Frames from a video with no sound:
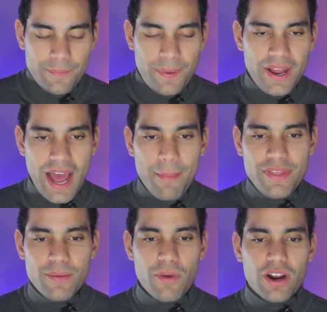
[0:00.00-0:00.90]
But I'm
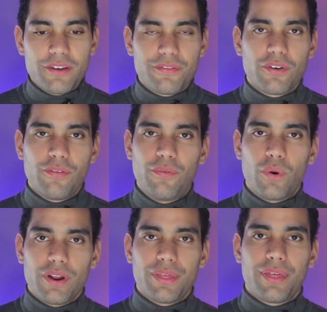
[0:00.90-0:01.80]
in the market for a
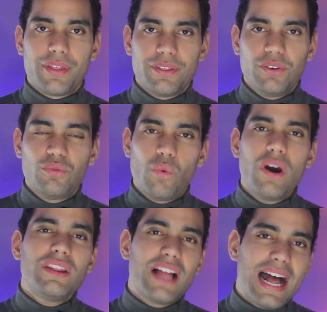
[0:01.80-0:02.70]
4th. There's
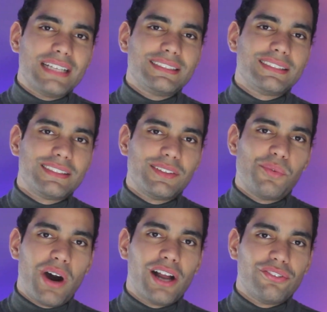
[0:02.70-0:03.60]
one last
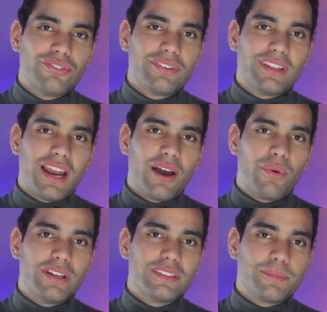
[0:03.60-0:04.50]
watch that I
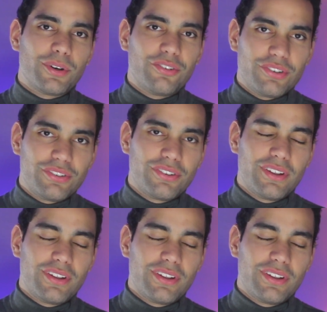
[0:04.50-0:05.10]
want to purchase.